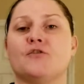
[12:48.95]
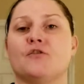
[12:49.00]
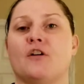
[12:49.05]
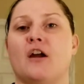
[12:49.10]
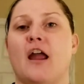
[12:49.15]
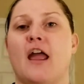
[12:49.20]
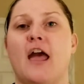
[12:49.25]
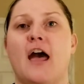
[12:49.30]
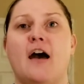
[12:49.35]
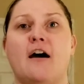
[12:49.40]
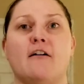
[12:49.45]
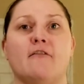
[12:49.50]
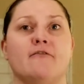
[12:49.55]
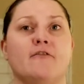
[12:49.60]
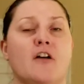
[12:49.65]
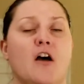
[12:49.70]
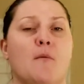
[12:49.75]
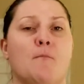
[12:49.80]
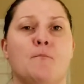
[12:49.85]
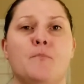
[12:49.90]
or I
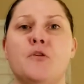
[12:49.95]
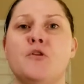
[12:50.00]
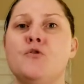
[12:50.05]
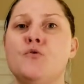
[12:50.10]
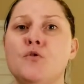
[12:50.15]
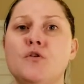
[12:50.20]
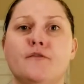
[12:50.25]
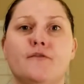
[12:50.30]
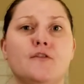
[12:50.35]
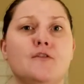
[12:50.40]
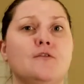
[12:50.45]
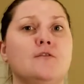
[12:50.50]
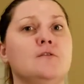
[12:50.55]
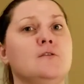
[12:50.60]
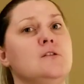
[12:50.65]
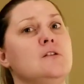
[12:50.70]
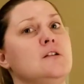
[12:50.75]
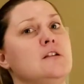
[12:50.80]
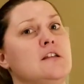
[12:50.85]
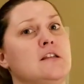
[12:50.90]
have a
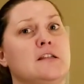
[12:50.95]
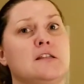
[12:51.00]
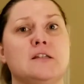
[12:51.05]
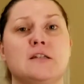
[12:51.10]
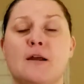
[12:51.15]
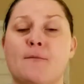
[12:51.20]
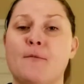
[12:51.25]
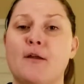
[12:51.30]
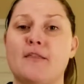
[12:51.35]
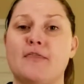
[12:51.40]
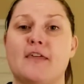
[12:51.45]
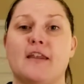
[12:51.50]
beautiful stomach